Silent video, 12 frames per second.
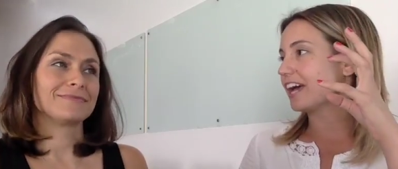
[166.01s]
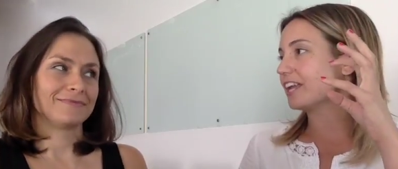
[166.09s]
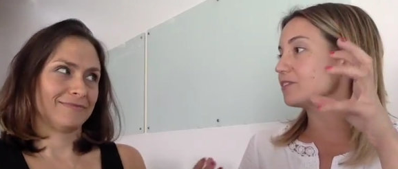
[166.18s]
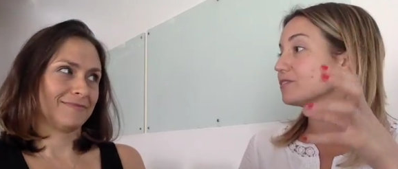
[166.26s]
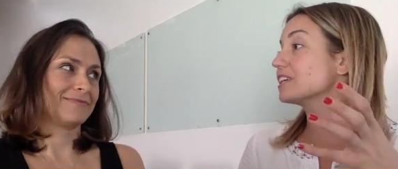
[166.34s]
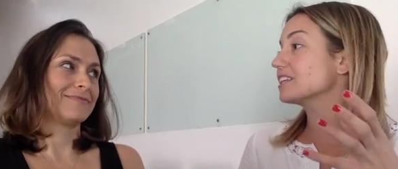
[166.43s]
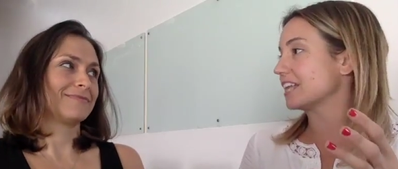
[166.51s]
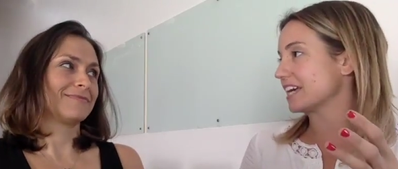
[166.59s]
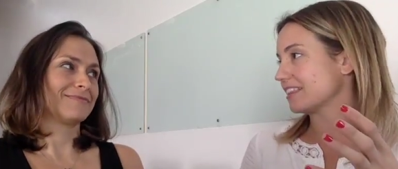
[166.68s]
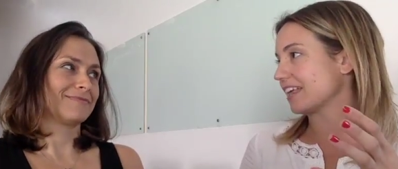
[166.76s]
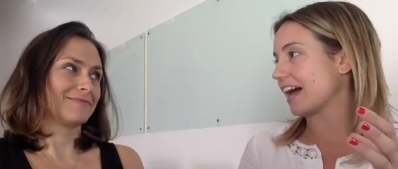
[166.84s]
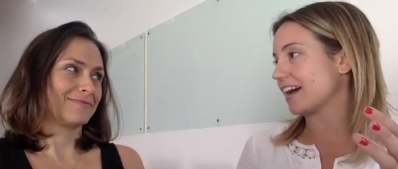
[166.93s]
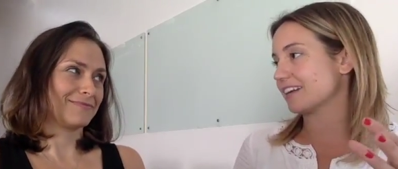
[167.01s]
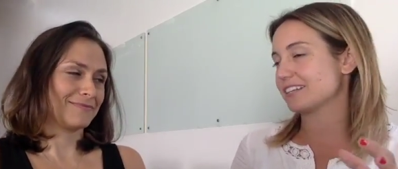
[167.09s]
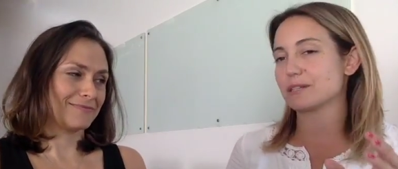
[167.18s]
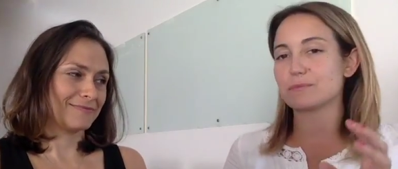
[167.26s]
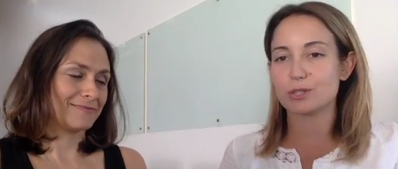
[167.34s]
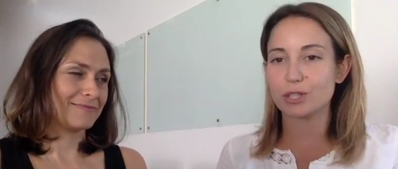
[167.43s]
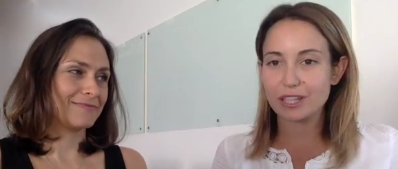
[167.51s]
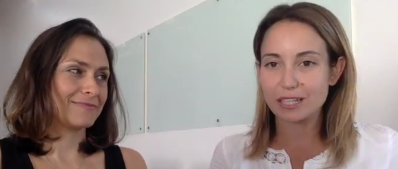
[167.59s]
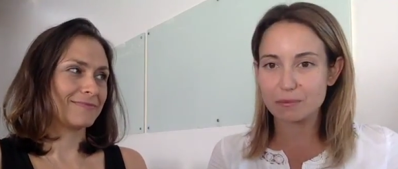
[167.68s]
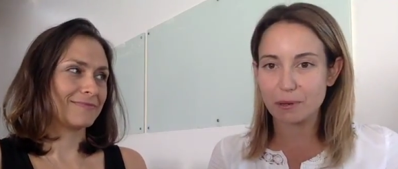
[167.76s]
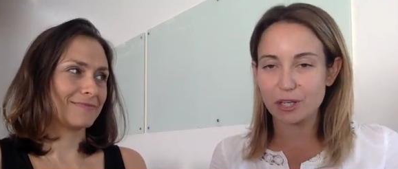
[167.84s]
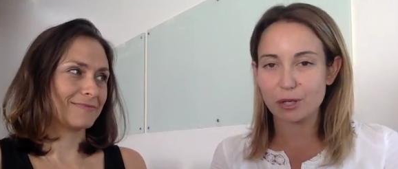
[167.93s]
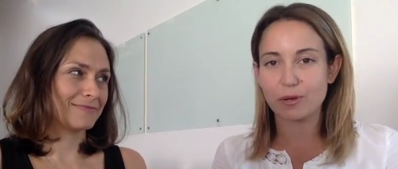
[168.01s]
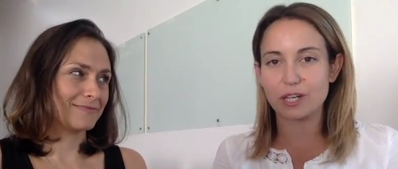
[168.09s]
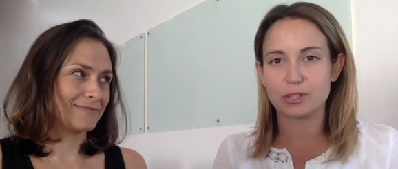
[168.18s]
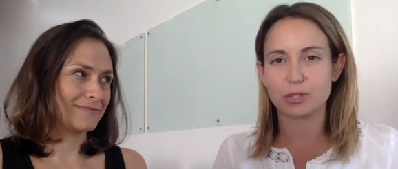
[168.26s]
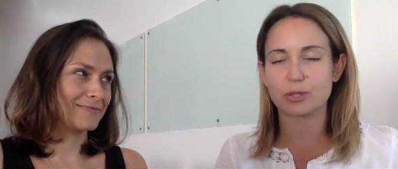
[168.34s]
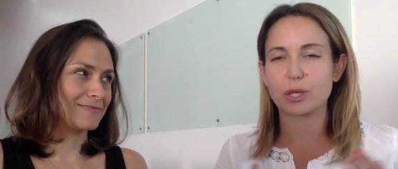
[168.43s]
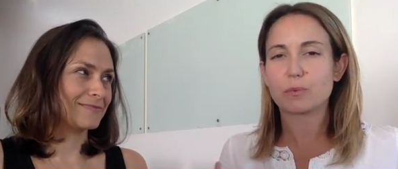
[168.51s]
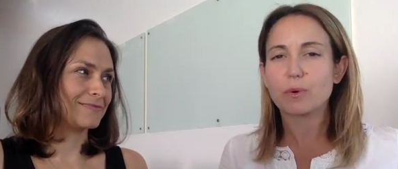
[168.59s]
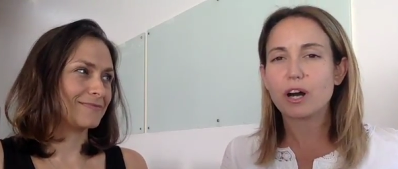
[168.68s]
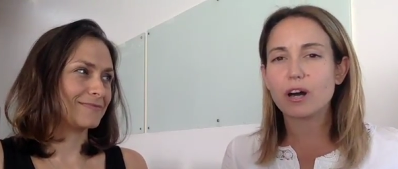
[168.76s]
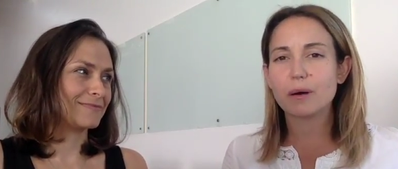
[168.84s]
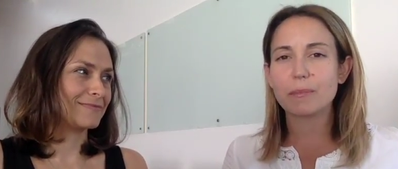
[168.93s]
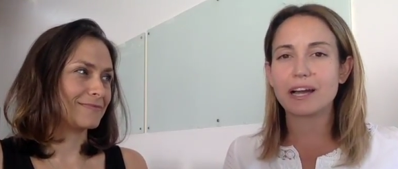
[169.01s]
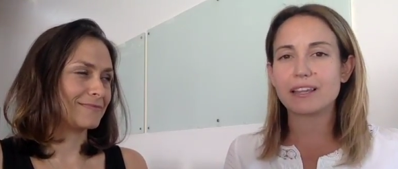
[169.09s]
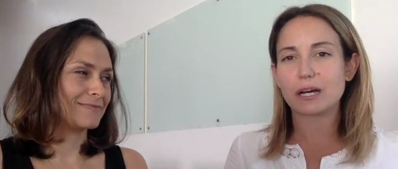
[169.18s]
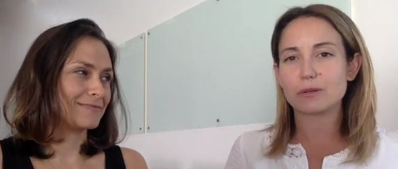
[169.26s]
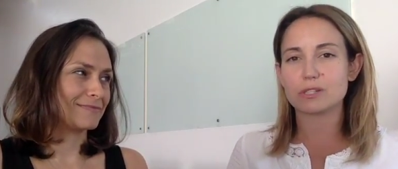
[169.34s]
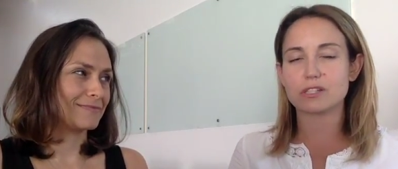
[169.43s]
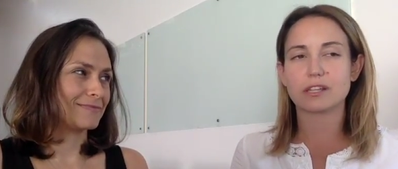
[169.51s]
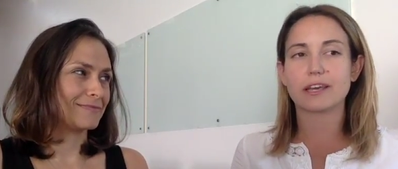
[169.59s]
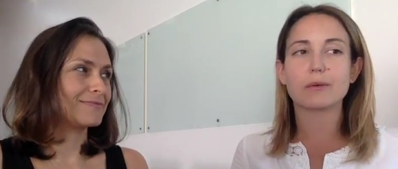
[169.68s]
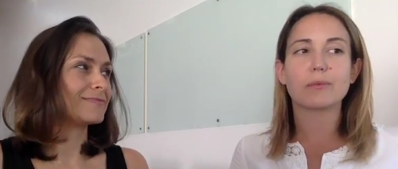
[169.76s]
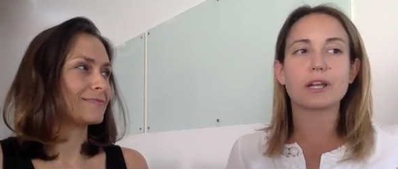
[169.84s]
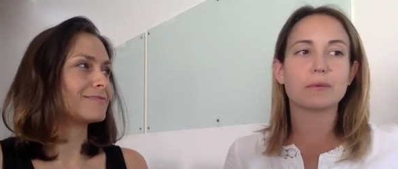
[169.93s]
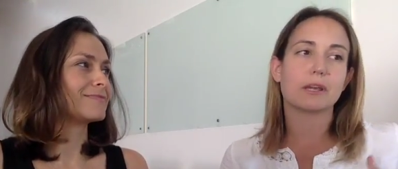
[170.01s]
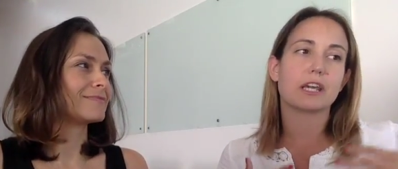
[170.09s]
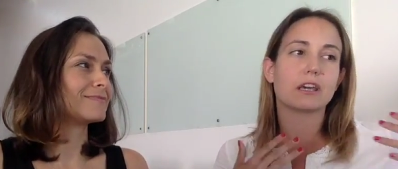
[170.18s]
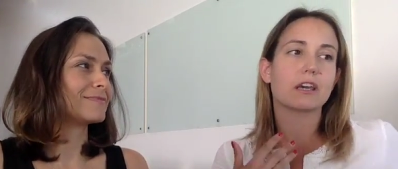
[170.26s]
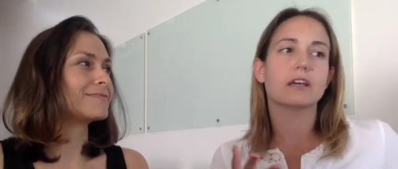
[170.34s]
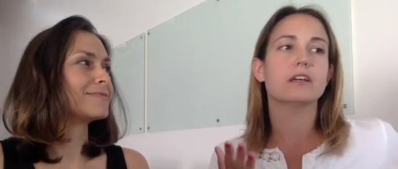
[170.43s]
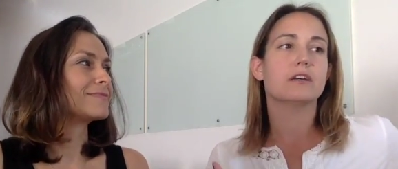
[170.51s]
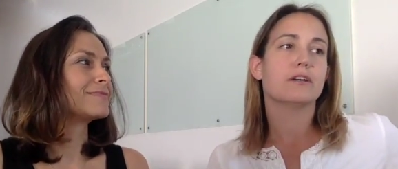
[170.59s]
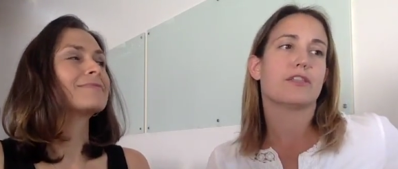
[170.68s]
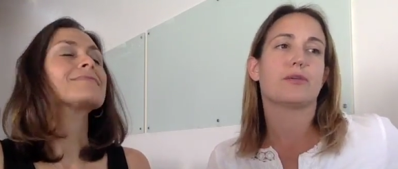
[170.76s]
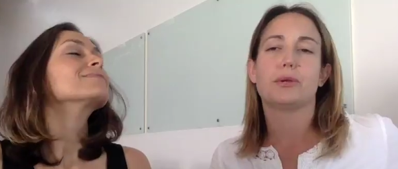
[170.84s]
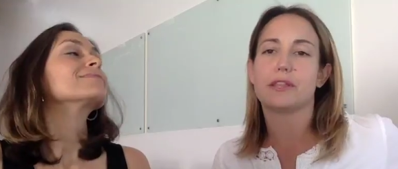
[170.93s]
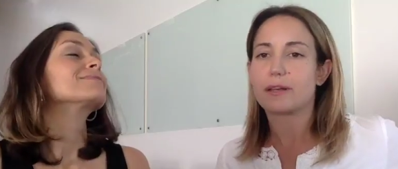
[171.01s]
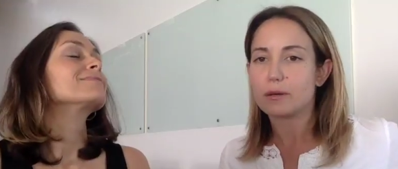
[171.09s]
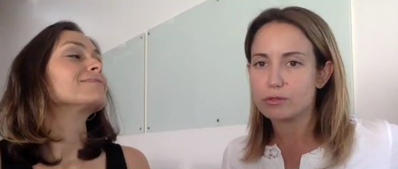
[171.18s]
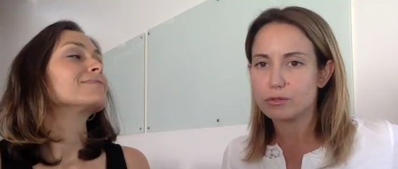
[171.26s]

Speaker 1: And I really like that because I'm sure that's probably a question. You're like, well, am I allowed to say I want to make $30,000